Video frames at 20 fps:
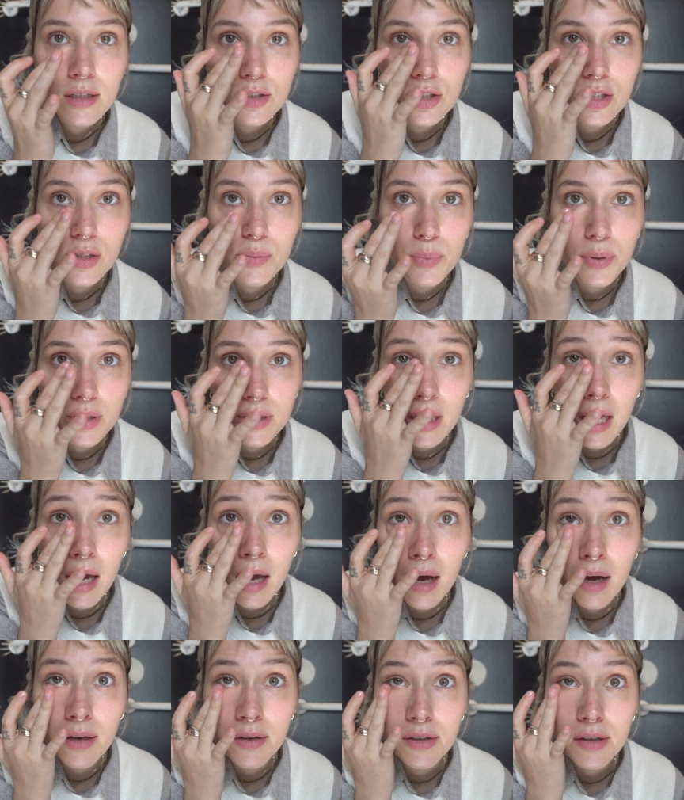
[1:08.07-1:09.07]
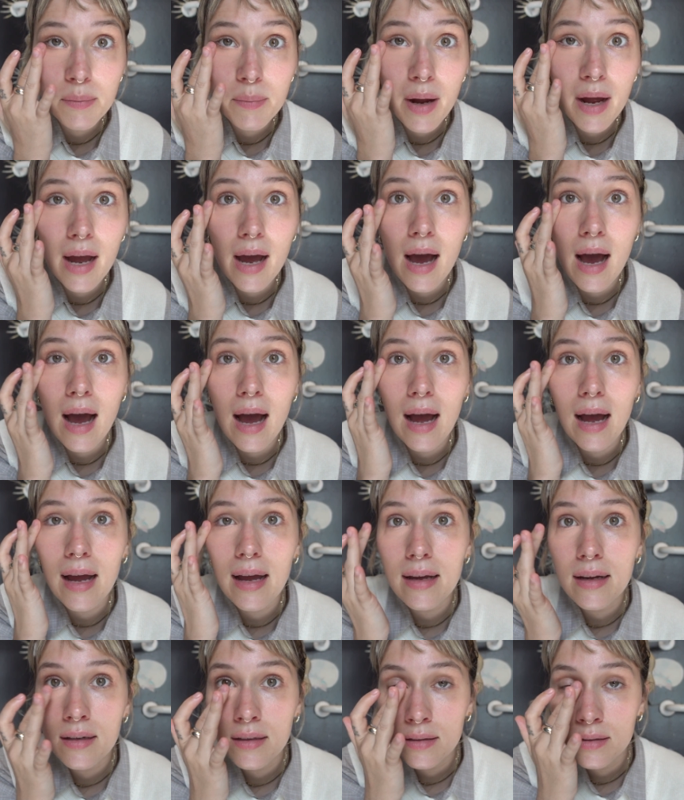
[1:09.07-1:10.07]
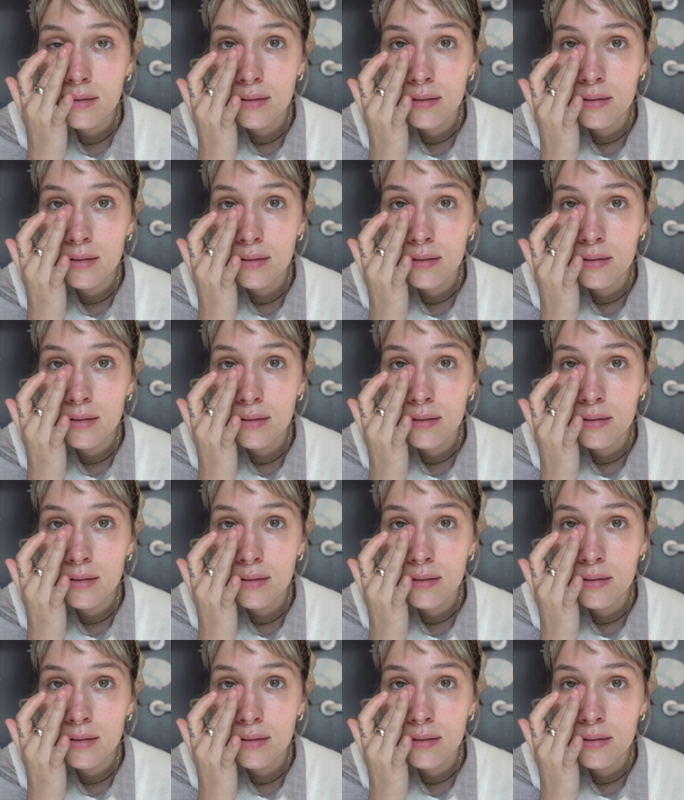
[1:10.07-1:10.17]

Just put that under my eye.